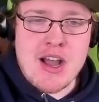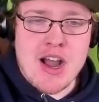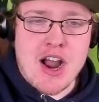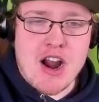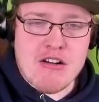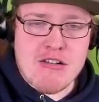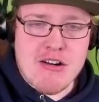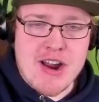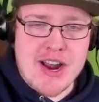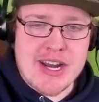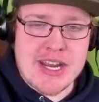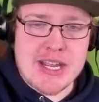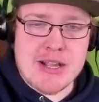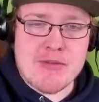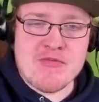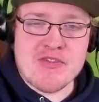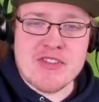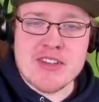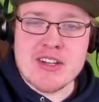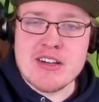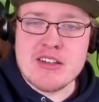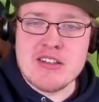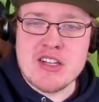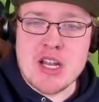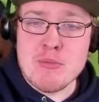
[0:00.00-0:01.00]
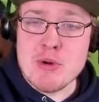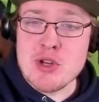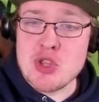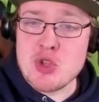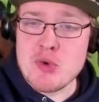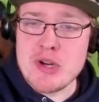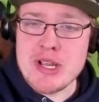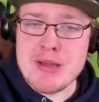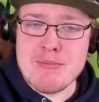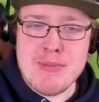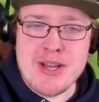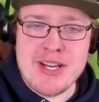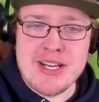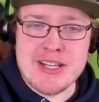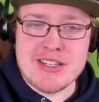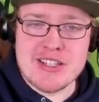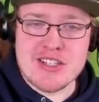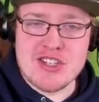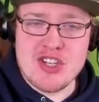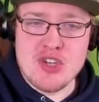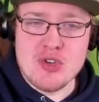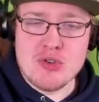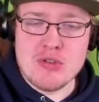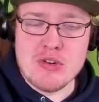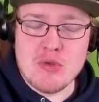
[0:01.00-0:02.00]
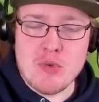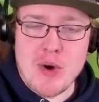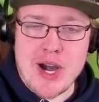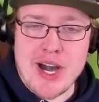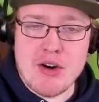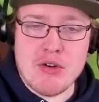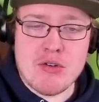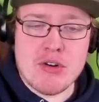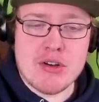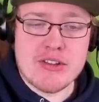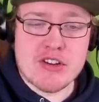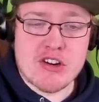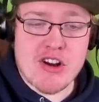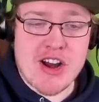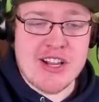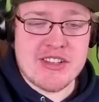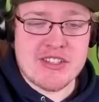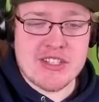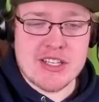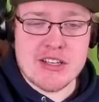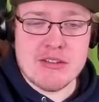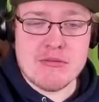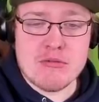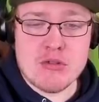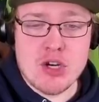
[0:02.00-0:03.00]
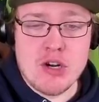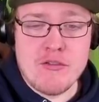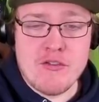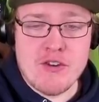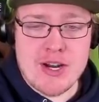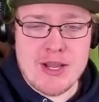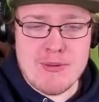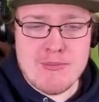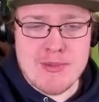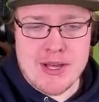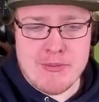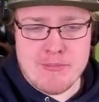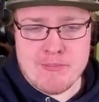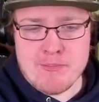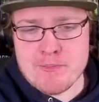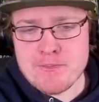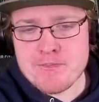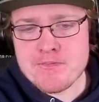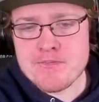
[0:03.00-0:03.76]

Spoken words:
All righty, number 3 in minutes, too. Wow, crazy. Good for him, man.